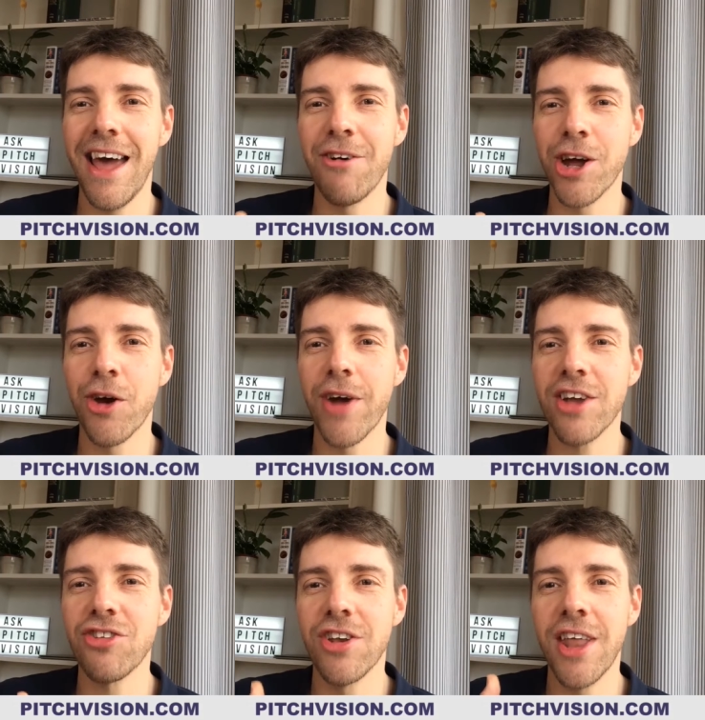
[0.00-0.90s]
error
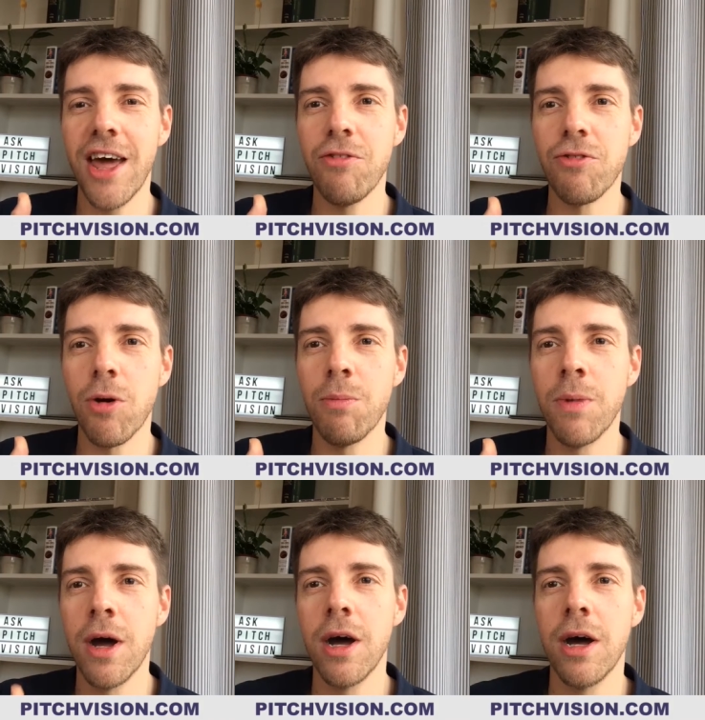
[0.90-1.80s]
correction there
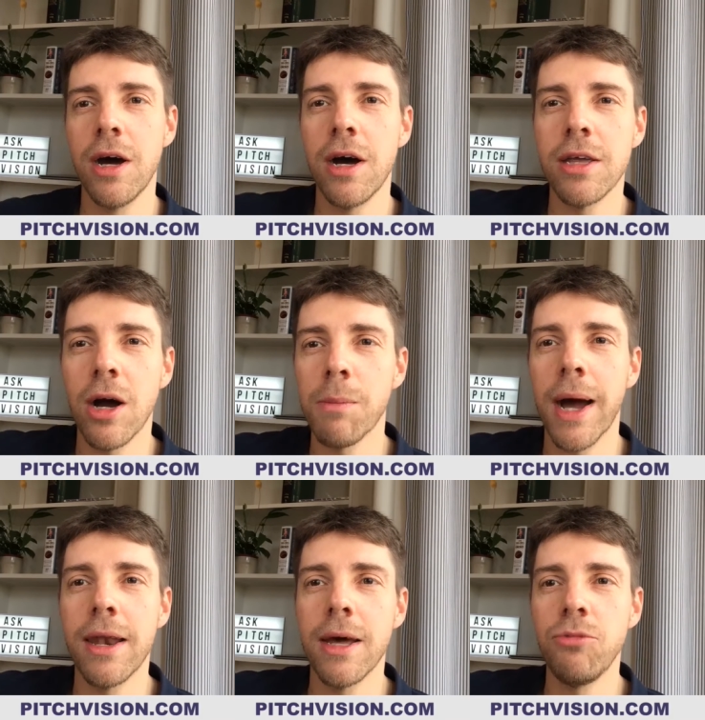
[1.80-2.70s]
from a young
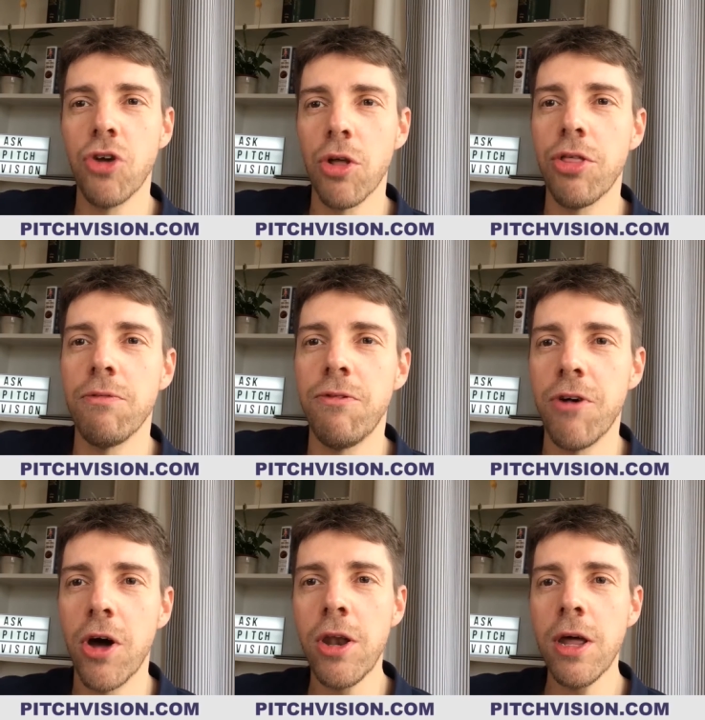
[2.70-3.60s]
man named Jonathan
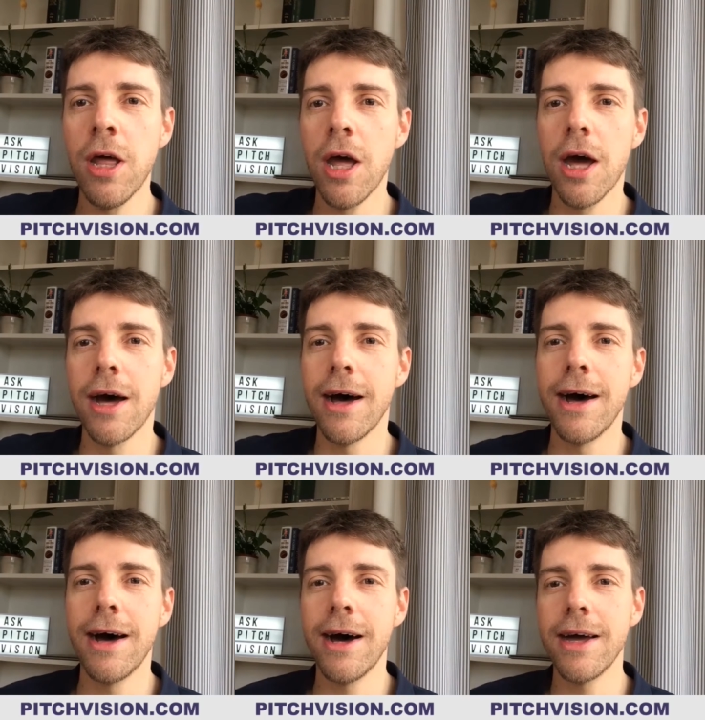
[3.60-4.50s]
Fern.
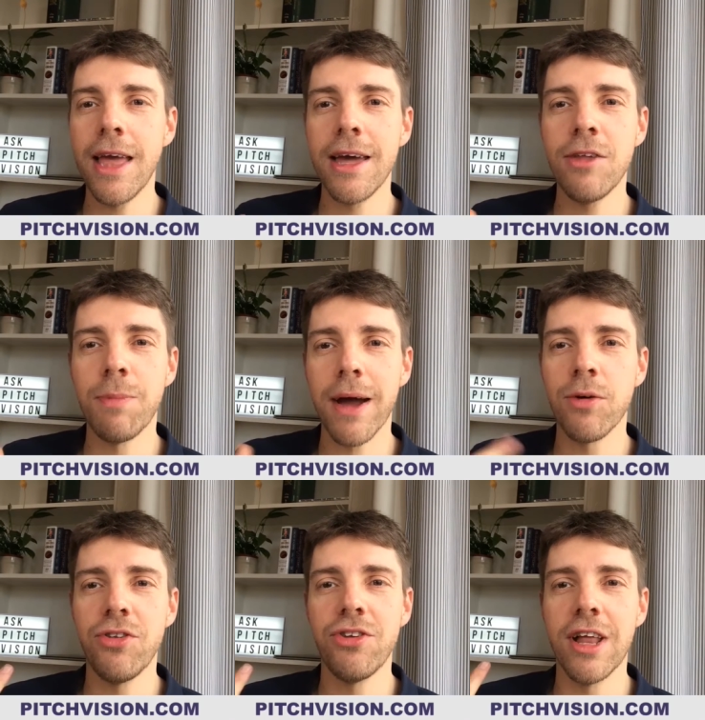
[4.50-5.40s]
Yeah, it is
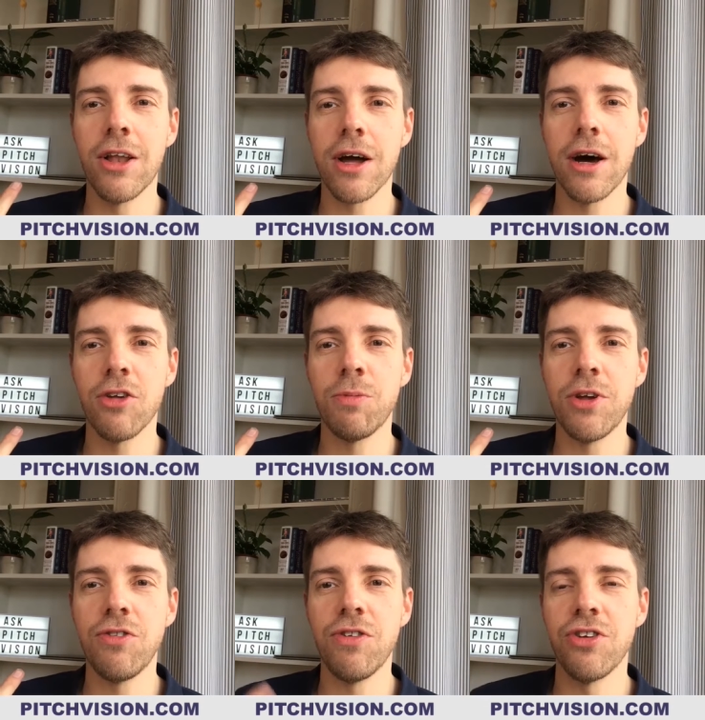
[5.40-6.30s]
backwards, isn't it? Look, Ask
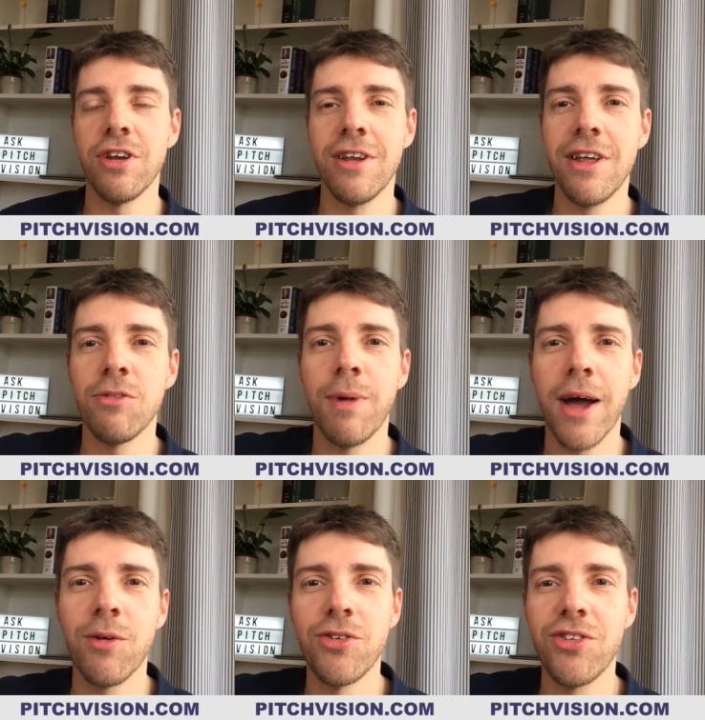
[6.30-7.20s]
PitchVision is
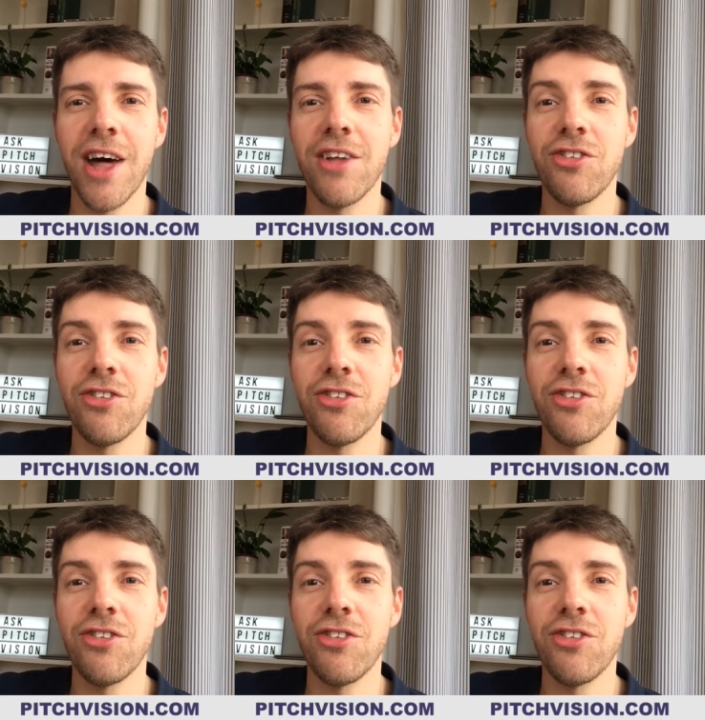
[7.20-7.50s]
backwards.